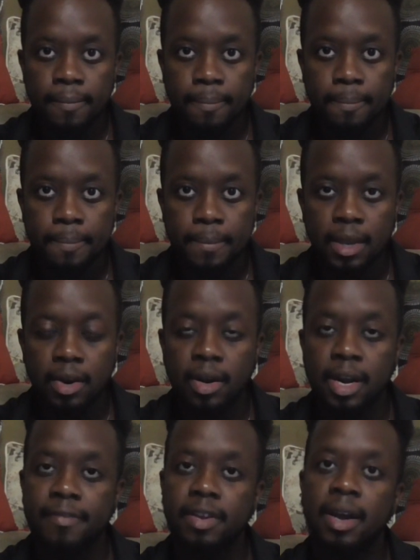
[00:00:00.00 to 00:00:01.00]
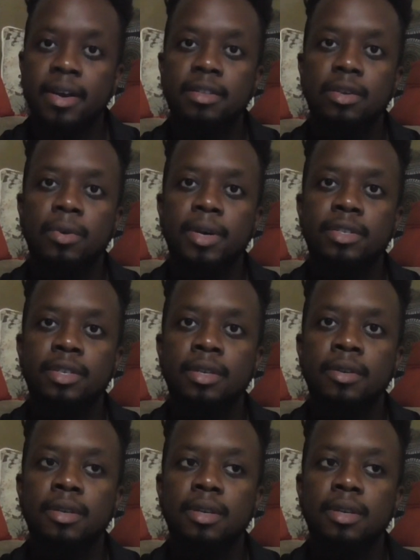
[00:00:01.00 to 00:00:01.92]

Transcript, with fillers: And you're going to have to ask the question,